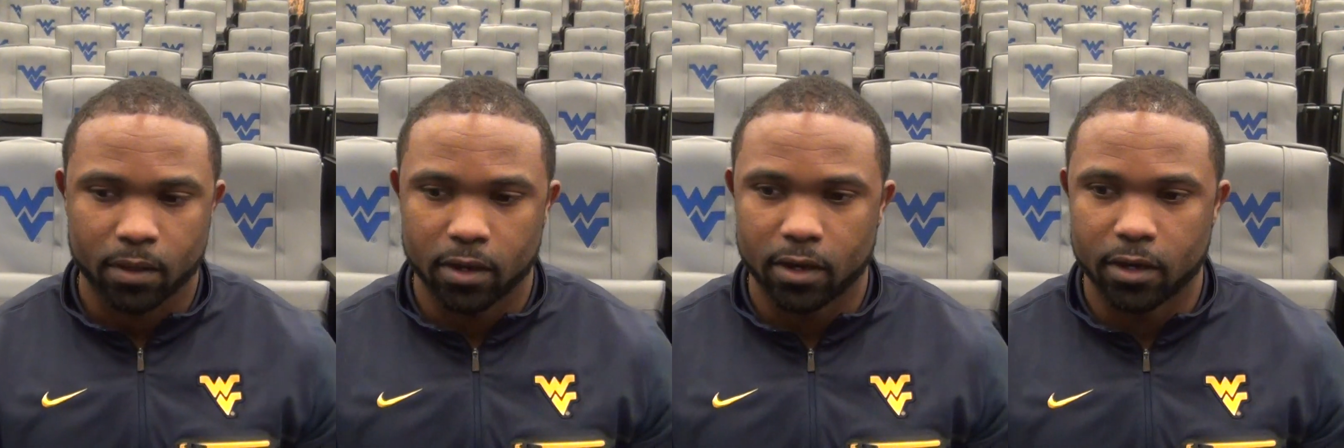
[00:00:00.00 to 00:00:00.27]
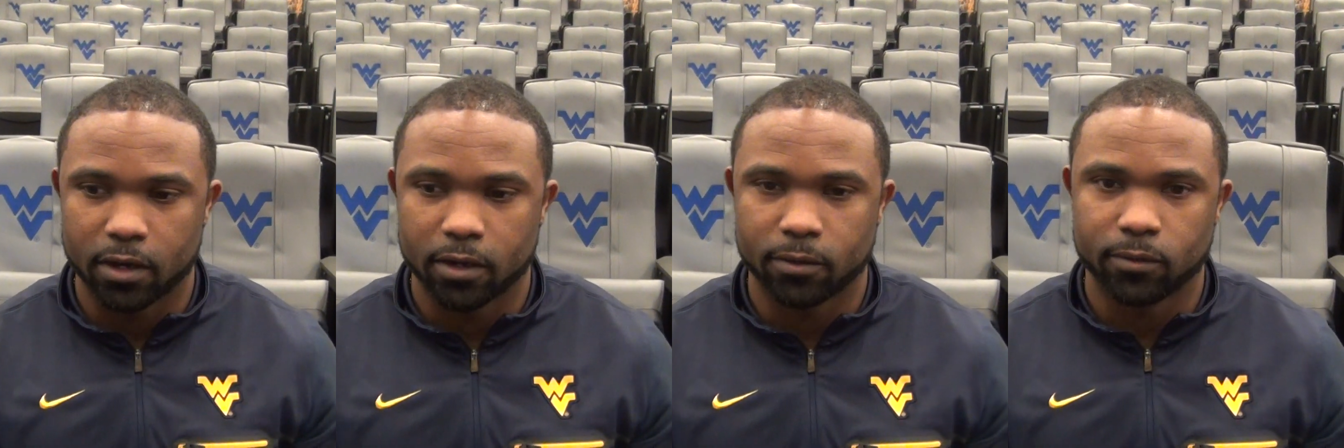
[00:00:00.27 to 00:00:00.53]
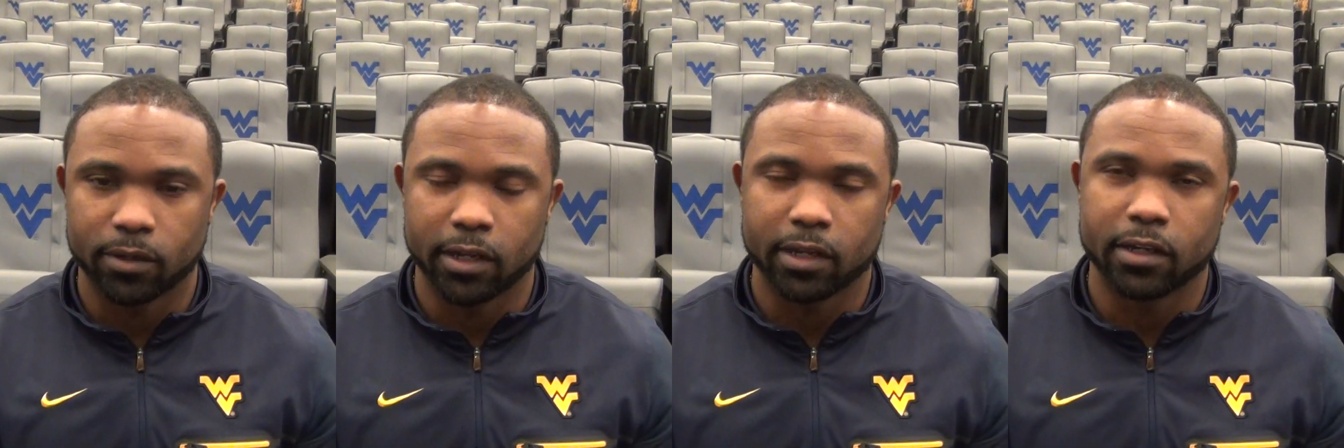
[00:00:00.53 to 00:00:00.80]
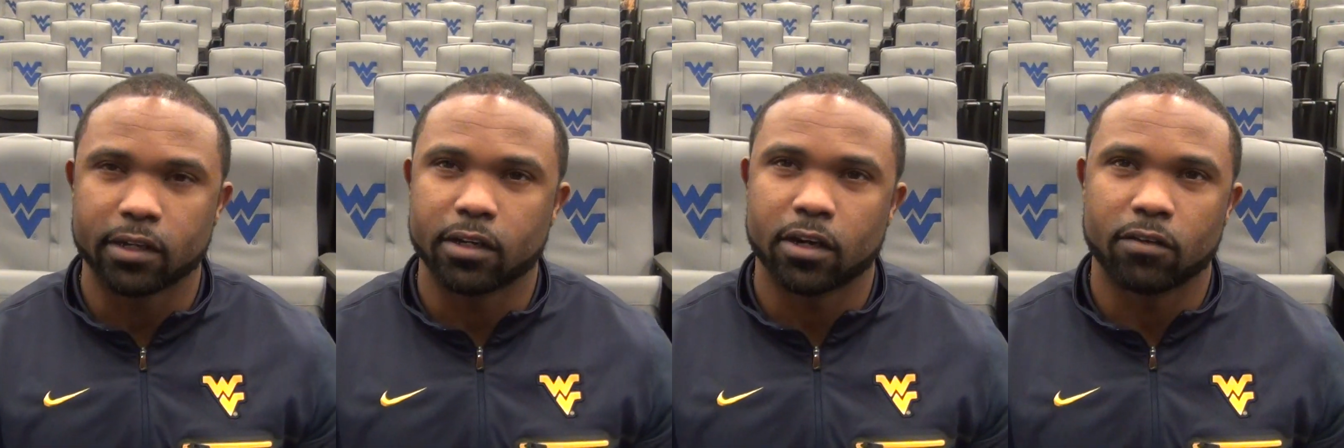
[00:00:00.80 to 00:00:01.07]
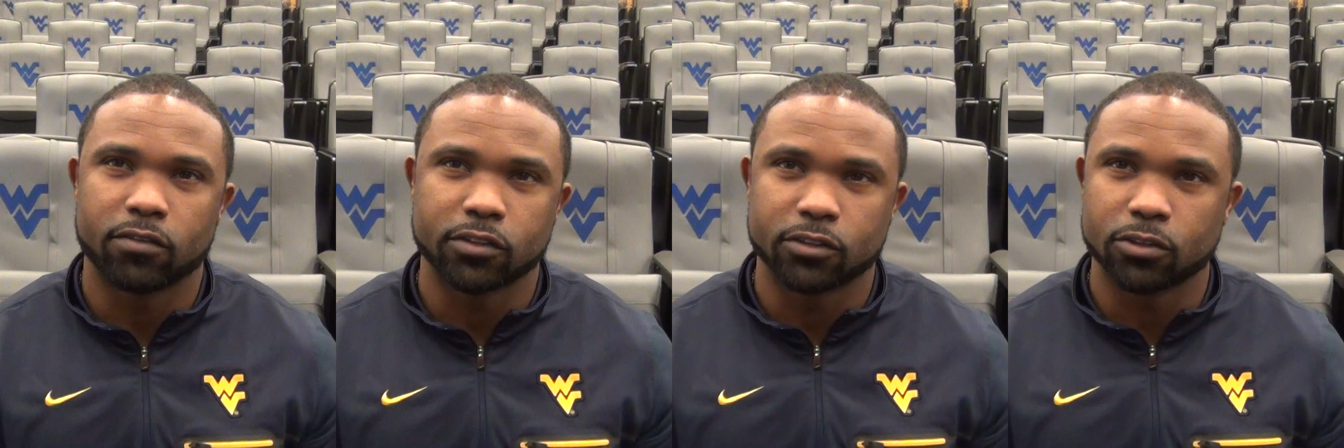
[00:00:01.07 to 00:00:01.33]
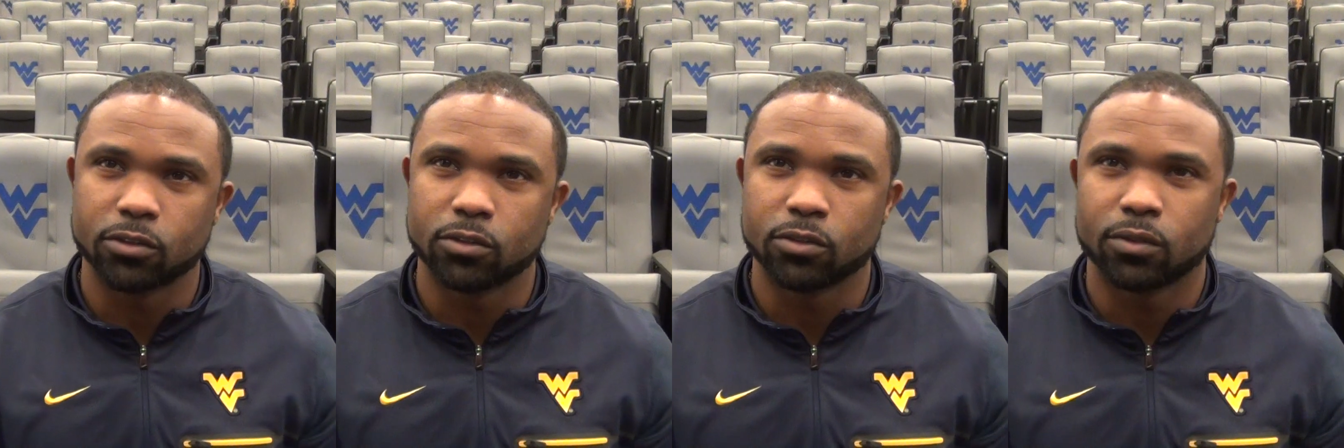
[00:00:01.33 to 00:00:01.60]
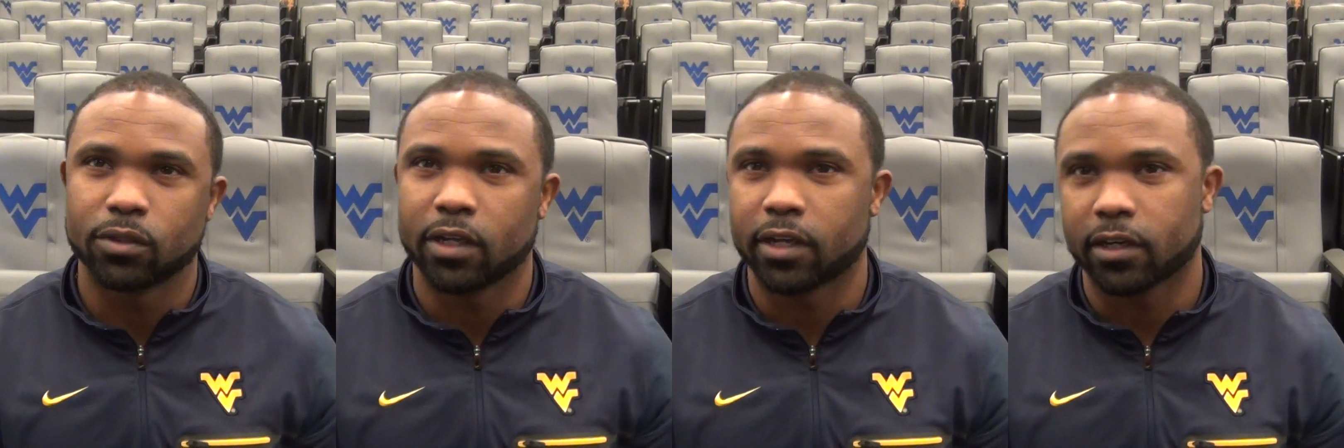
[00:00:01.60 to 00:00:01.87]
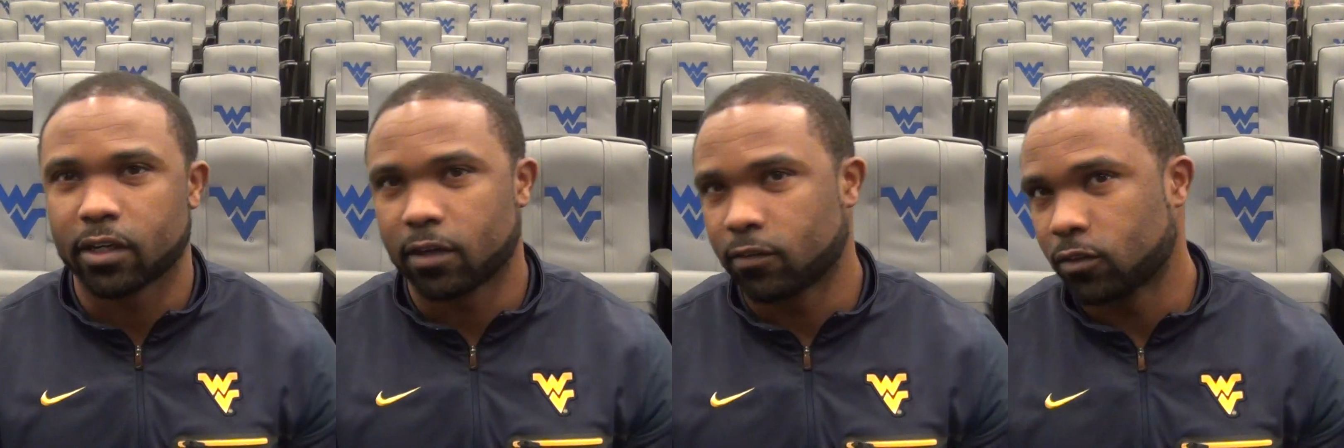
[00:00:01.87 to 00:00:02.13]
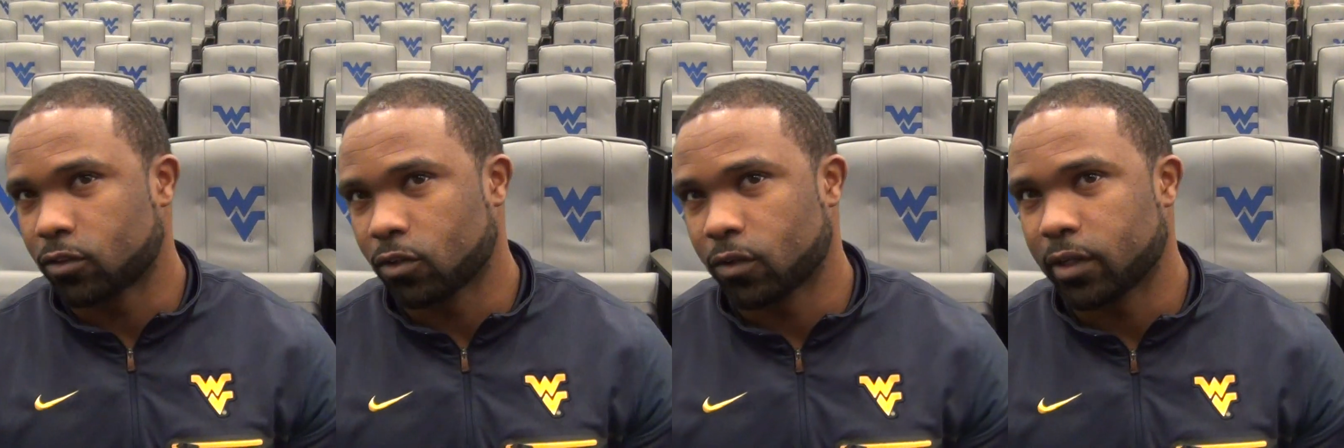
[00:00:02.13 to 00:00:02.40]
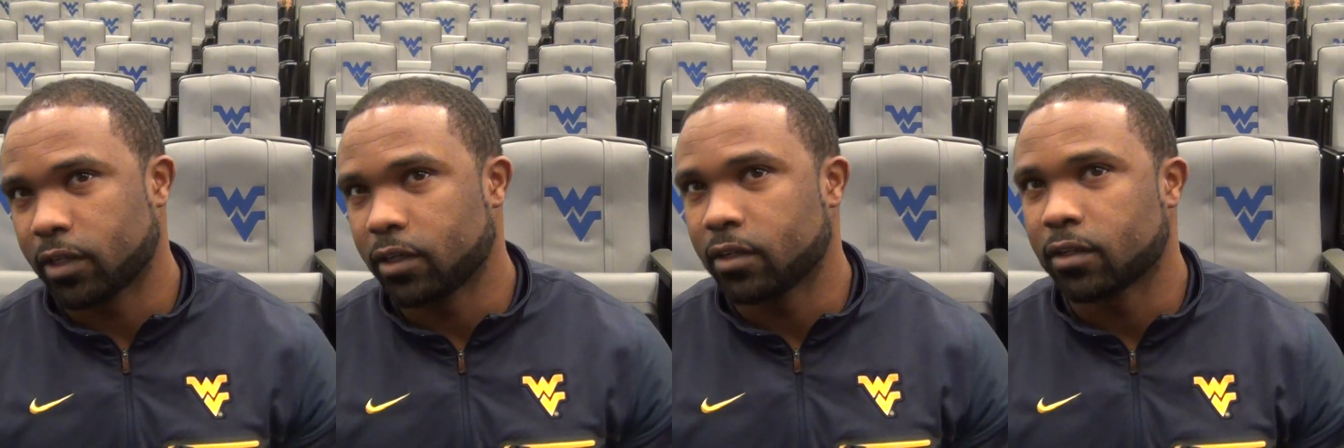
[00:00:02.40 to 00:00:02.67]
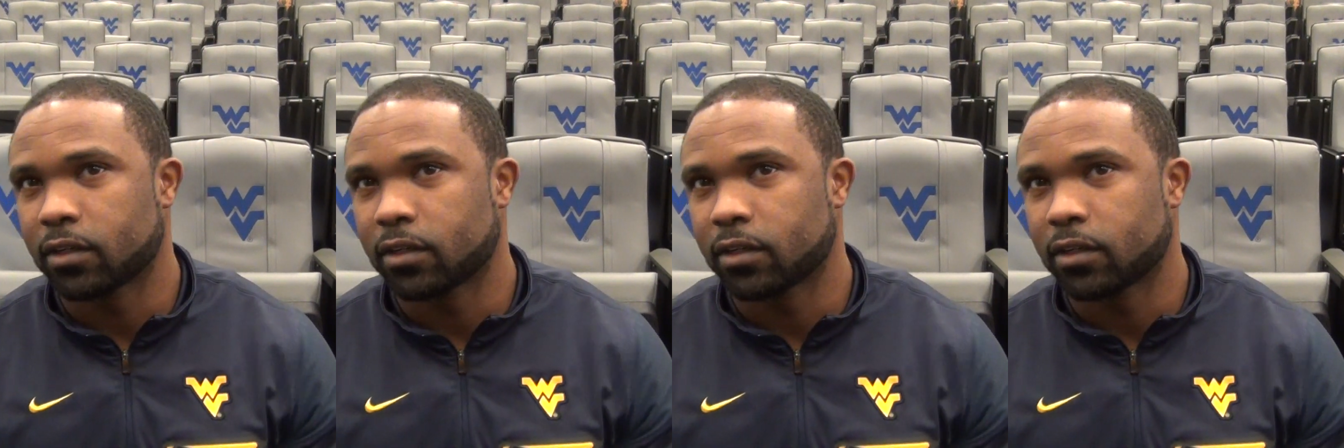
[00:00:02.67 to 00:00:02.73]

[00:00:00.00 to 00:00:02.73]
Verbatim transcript: uh, when they in cover two, when they in cover three.